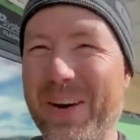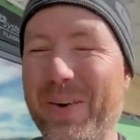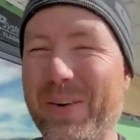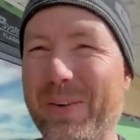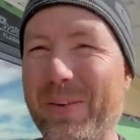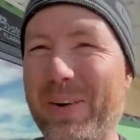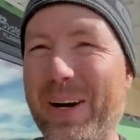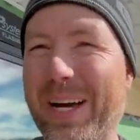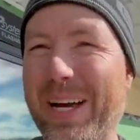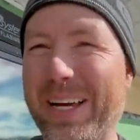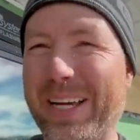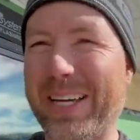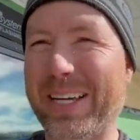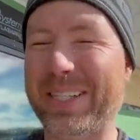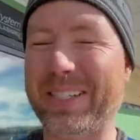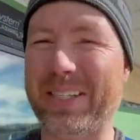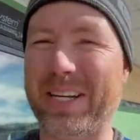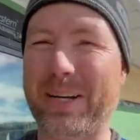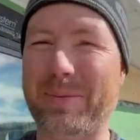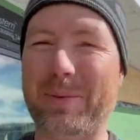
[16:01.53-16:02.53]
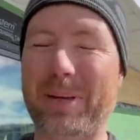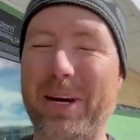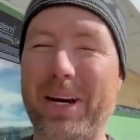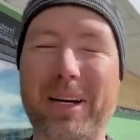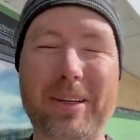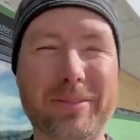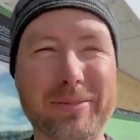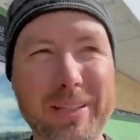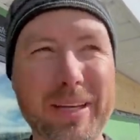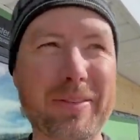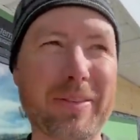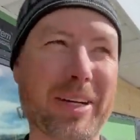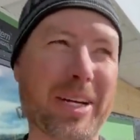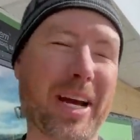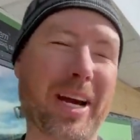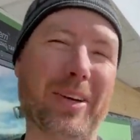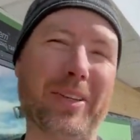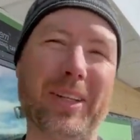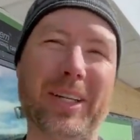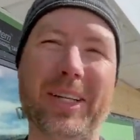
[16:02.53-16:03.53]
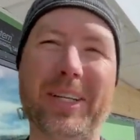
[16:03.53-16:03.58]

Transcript: why I cut Jamie off every now and then.